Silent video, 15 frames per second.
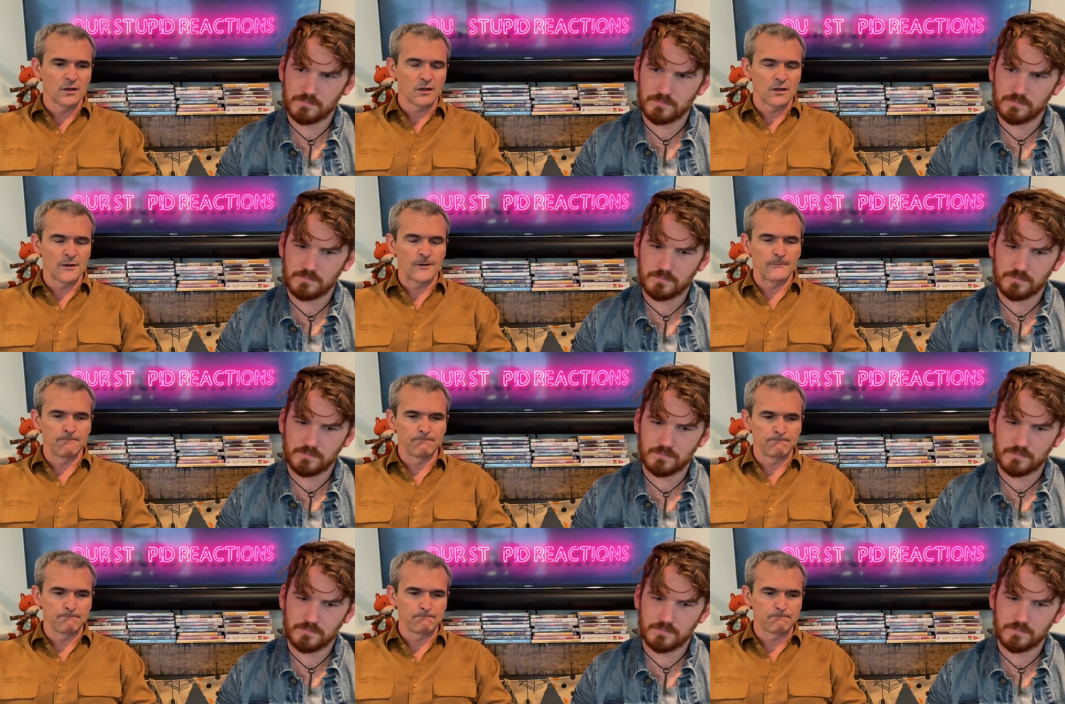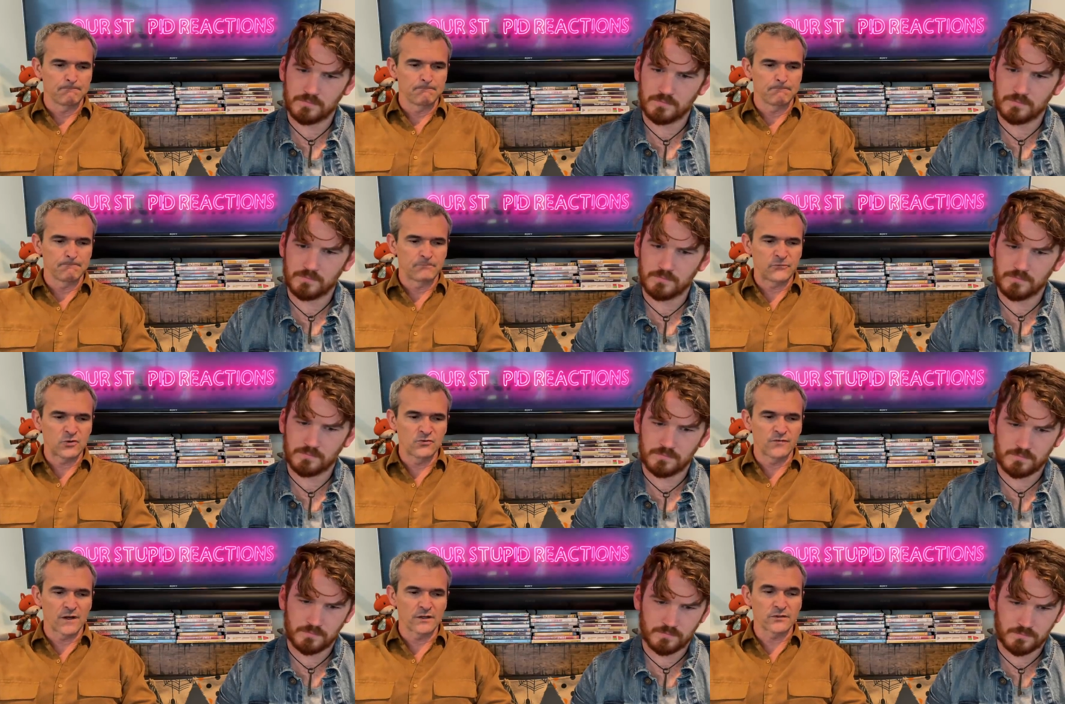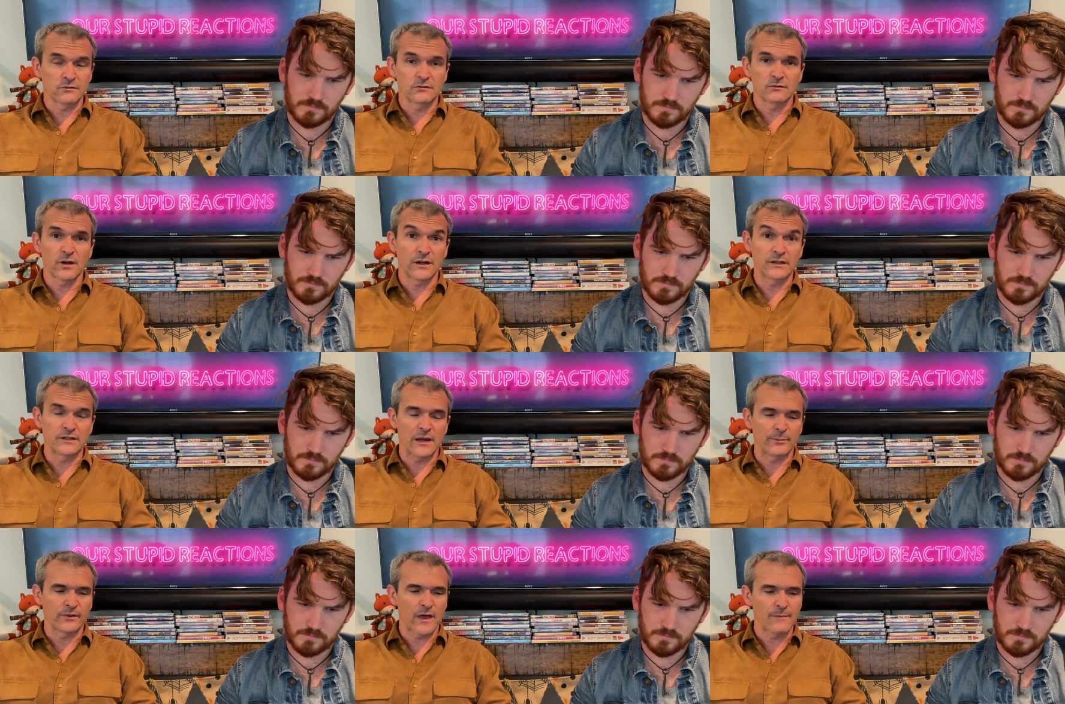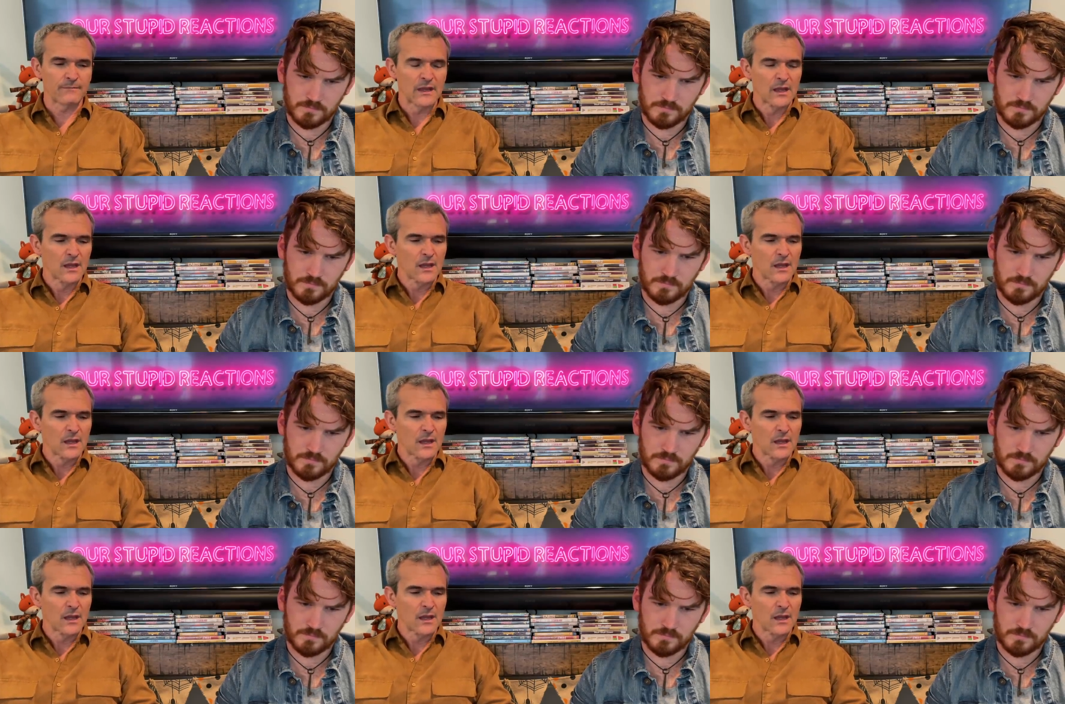Speaker 1: Tufan's a great example of that.